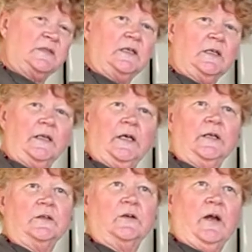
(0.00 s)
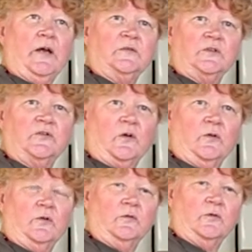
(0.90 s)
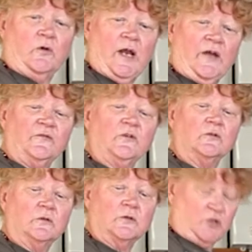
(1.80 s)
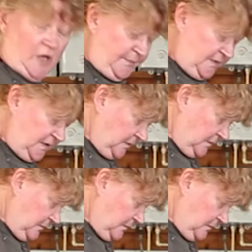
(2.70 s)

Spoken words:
that I got at the craft shops.